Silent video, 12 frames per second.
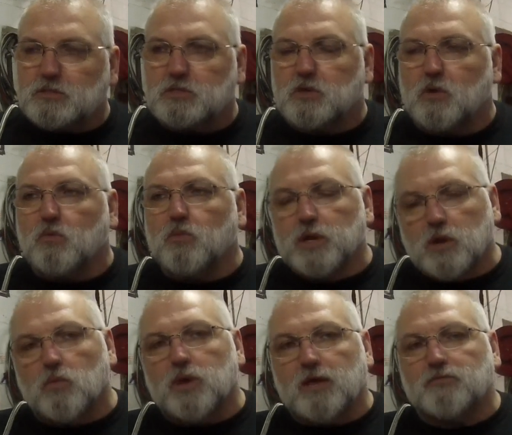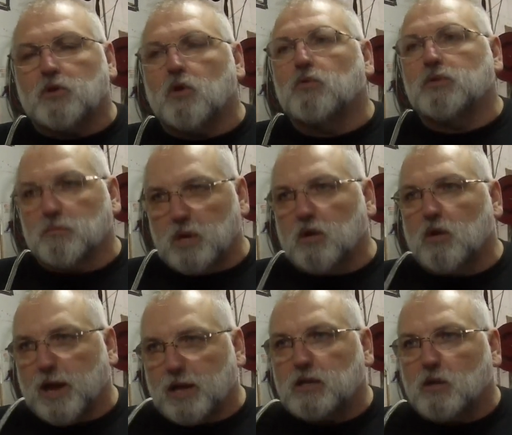So we know we have to go with the bigger
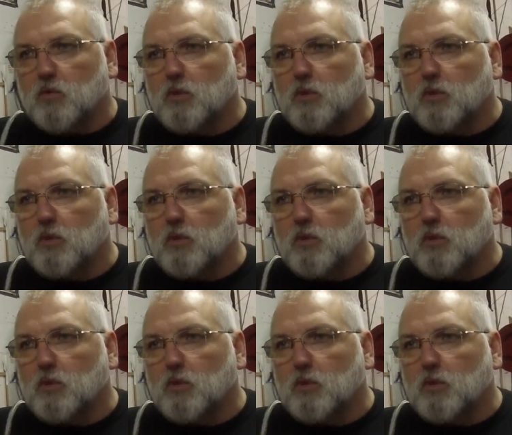anti-roll